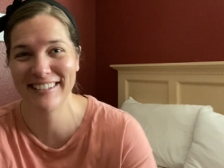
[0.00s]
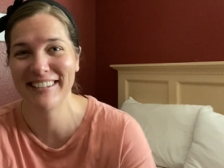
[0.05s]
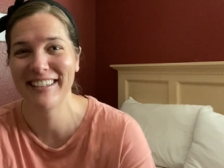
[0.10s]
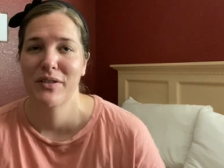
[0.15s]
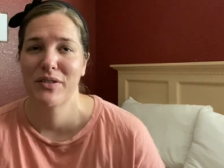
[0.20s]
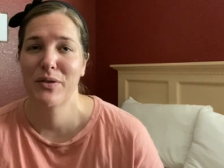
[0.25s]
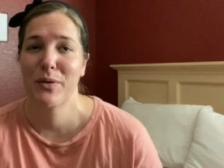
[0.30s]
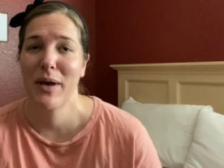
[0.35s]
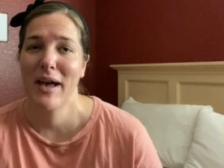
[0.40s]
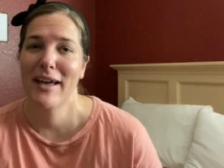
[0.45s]

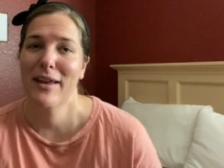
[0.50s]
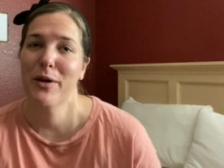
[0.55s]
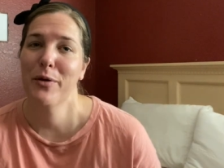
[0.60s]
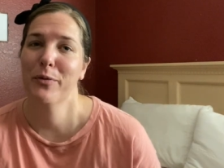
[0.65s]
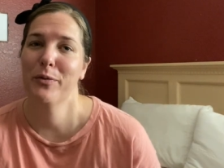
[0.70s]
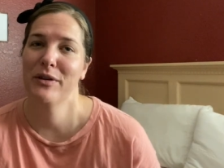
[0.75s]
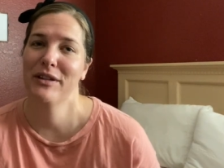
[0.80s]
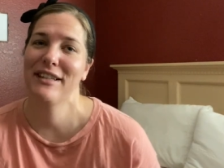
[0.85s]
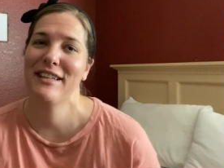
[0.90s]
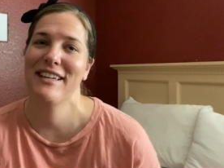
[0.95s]
So at a
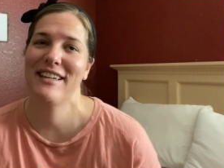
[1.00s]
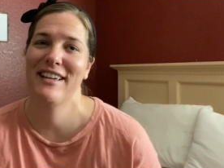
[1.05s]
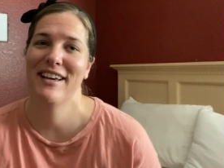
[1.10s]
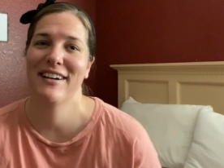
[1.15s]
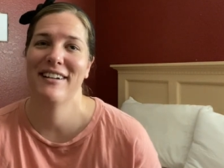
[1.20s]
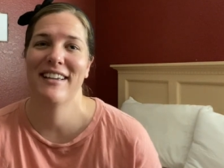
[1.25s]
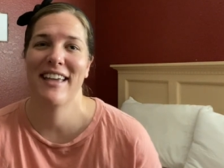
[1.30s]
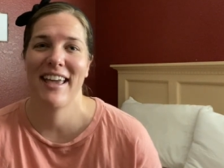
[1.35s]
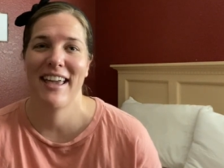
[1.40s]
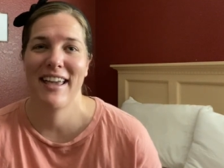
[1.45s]
really
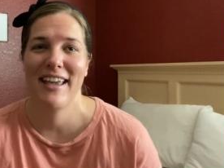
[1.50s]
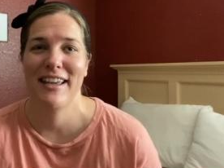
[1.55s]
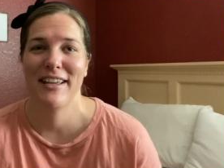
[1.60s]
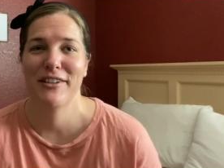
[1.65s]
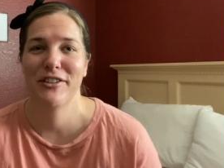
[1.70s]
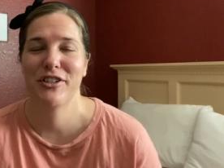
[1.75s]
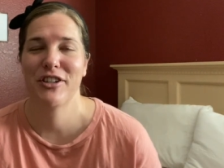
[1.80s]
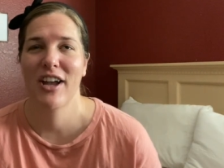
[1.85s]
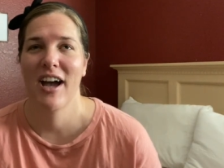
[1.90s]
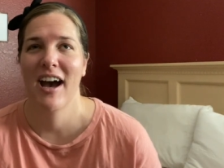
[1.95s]
young
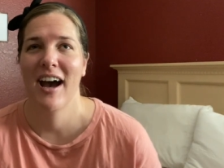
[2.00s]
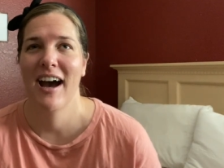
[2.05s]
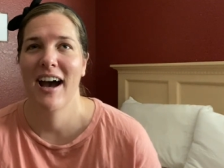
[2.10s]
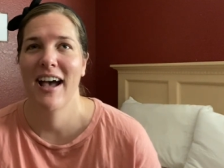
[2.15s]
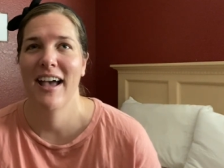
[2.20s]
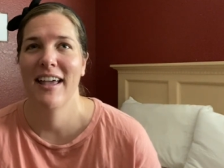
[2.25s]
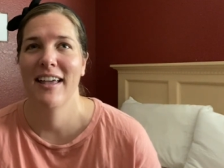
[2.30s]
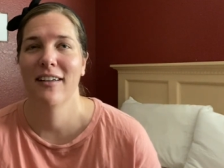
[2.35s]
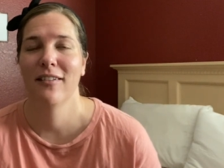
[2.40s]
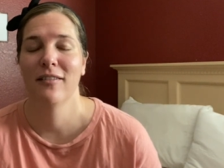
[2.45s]
age,
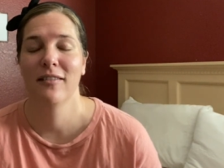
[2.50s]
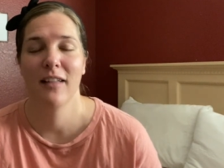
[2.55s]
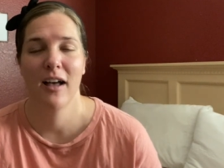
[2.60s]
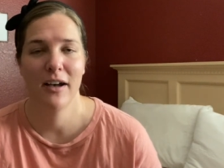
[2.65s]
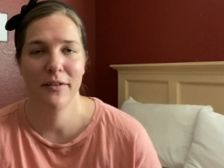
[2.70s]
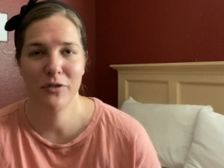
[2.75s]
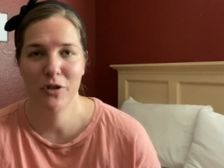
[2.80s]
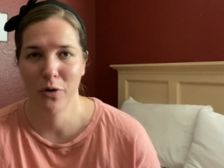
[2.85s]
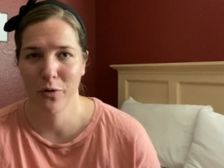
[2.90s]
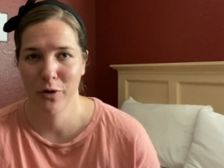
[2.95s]
I
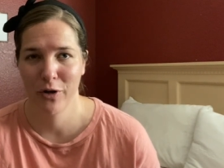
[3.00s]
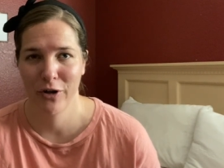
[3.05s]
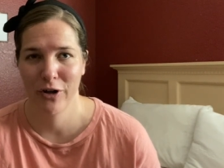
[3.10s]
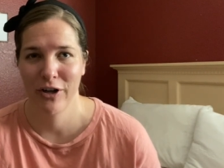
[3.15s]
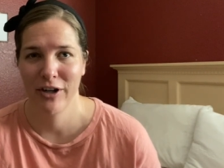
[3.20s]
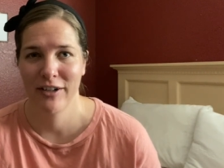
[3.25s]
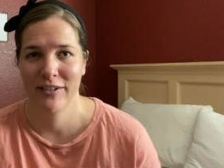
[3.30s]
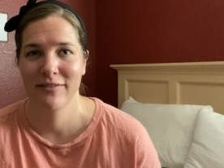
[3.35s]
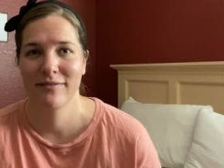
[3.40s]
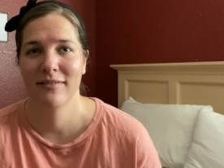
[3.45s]
loved
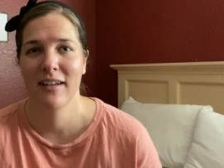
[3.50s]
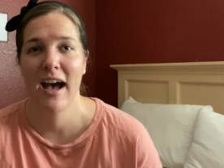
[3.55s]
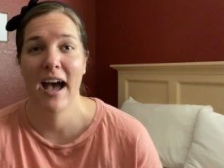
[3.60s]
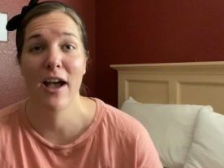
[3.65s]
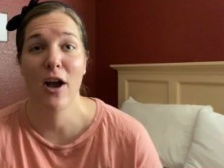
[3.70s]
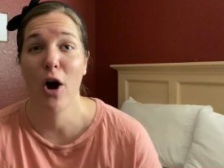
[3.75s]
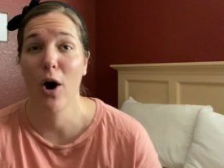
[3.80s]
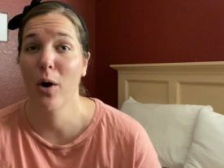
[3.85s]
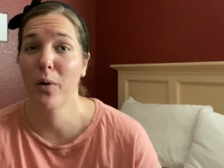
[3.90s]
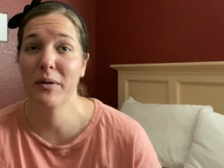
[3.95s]
order.
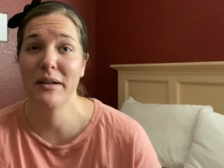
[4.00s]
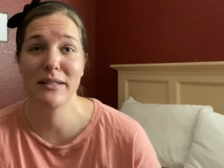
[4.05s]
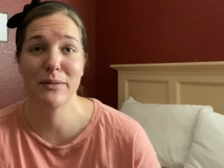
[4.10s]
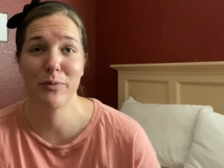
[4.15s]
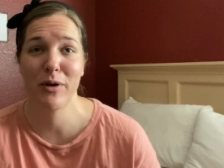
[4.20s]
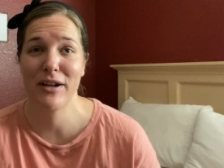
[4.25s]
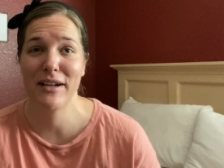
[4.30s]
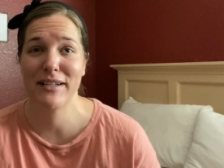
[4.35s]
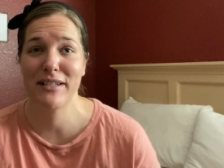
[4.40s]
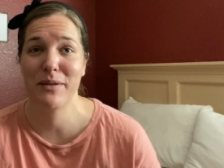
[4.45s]
I always
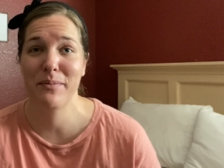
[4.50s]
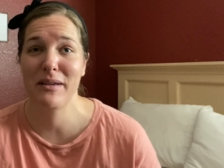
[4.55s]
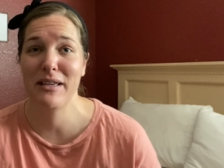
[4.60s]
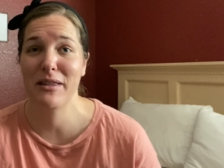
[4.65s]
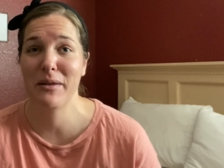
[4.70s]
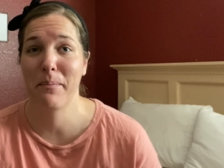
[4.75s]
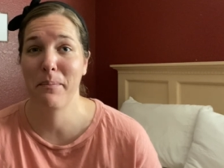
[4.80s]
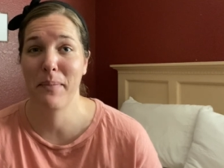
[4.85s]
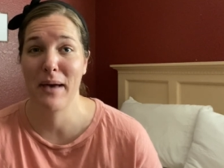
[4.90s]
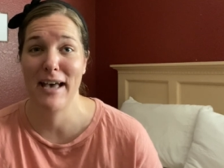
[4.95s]
wanted to be
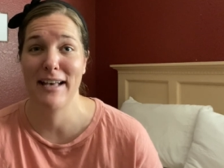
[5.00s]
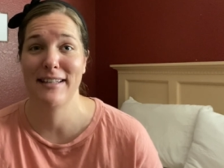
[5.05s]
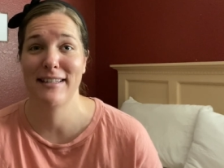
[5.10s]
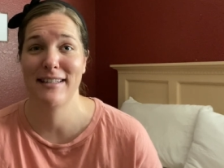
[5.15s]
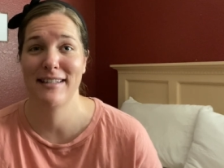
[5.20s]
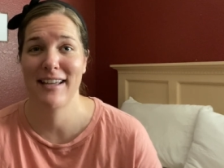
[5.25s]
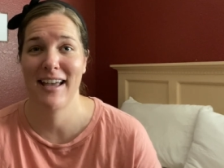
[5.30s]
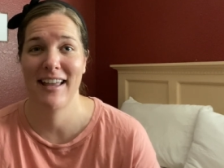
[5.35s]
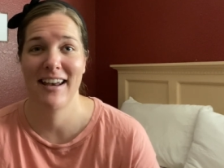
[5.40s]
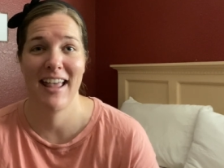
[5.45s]
the
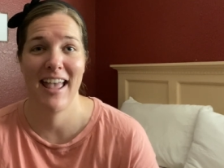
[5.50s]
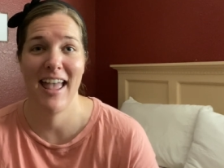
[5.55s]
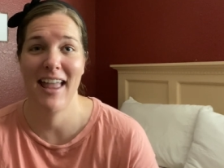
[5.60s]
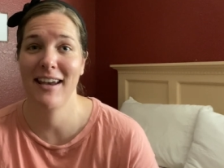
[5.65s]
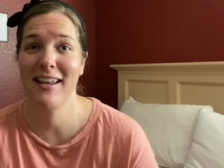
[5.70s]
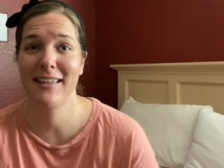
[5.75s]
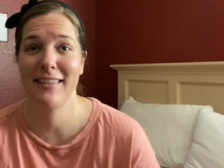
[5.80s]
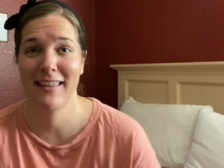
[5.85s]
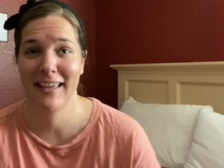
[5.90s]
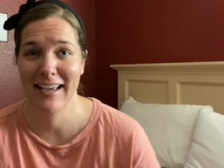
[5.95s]
best at
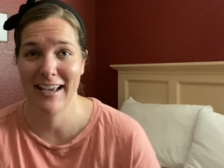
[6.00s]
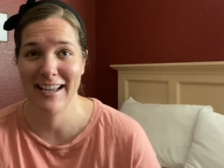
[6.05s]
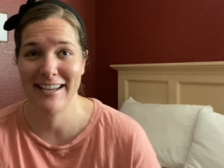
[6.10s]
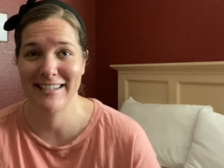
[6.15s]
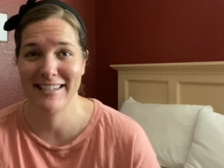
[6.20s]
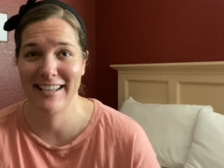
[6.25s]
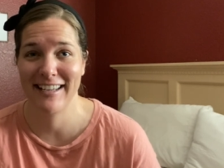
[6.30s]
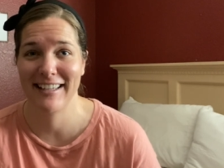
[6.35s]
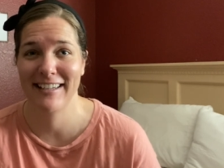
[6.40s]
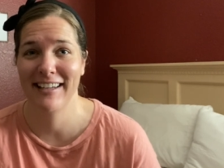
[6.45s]
anything I
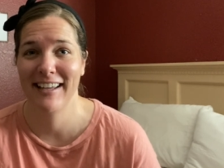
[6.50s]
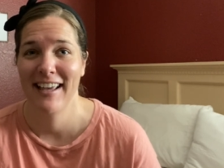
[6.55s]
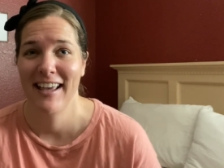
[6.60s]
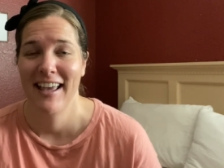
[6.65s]
did.